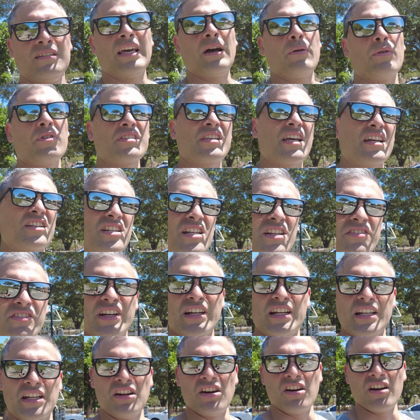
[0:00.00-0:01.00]
That one's actually
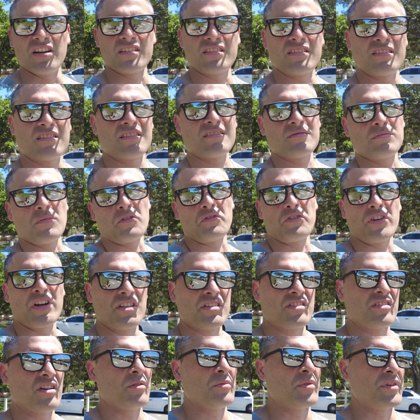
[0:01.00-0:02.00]
really nice. My
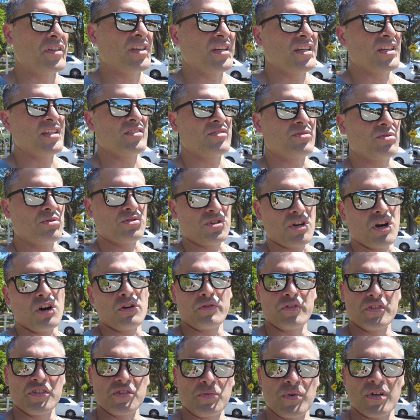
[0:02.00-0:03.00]
friend told me that he saw
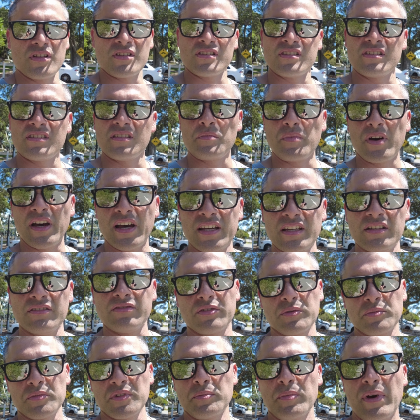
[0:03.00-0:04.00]
dolphins once in the bay
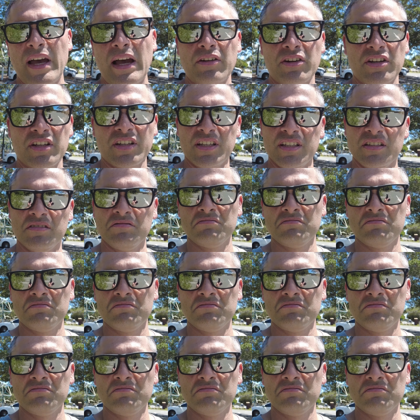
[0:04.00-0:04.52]
from the balcony.